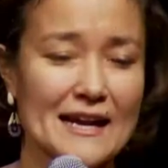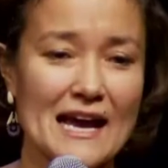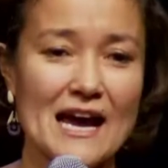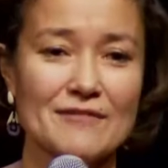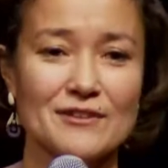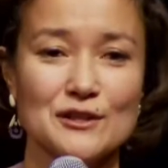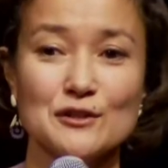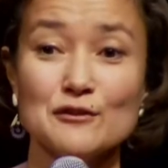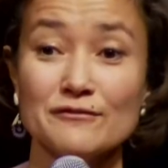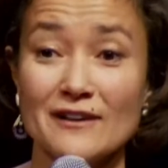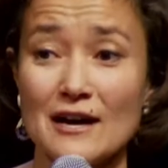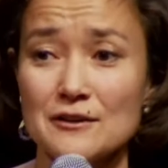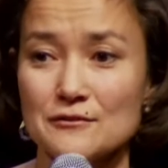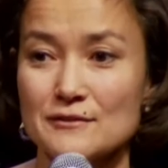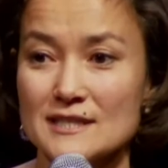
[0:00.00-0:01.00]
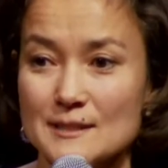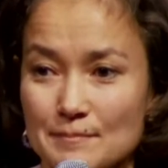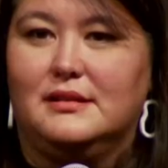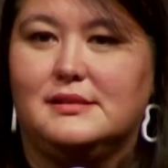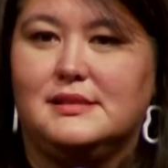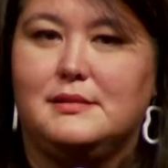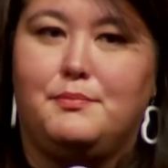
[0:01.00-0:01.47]
has been the principal
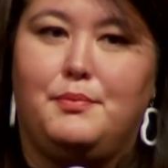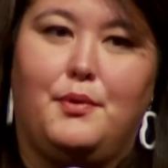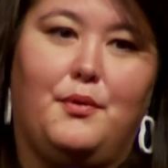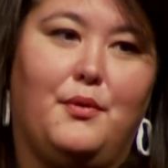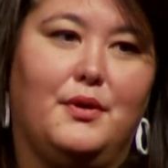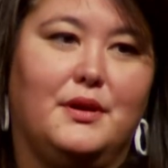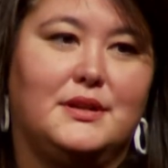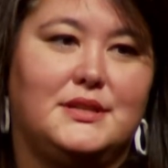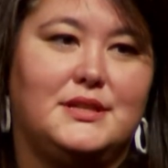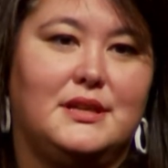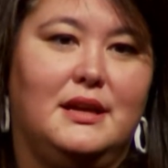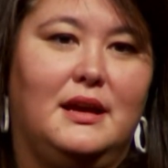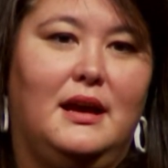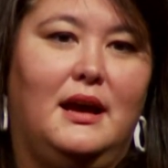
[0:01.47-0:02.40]
forum and voice of